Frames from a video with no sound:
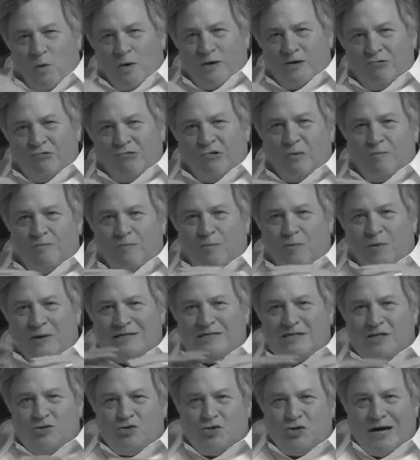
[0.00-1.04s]
one group
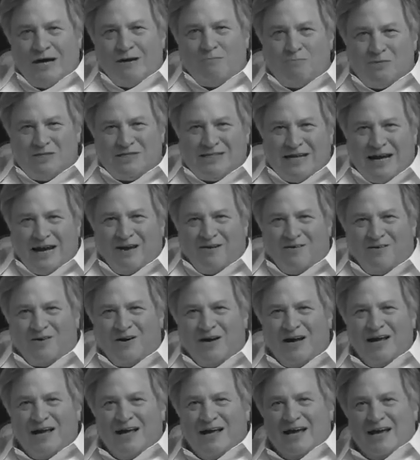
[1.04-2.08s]
went to
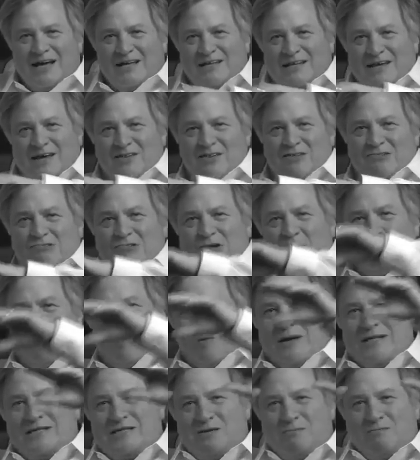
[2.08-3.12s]
Jamestown and the other
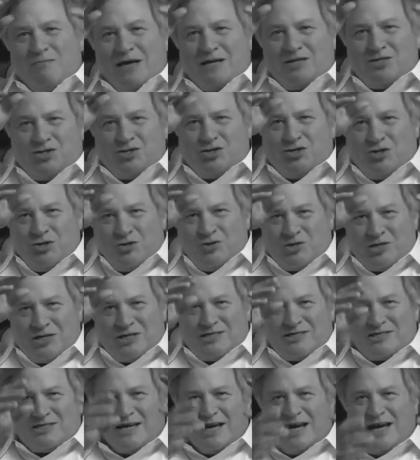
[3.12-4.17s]
group went to
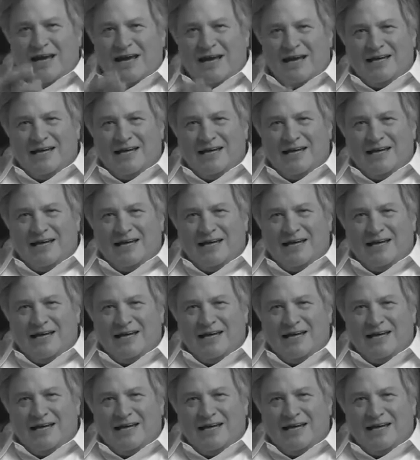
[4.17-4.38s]
Massachusetts,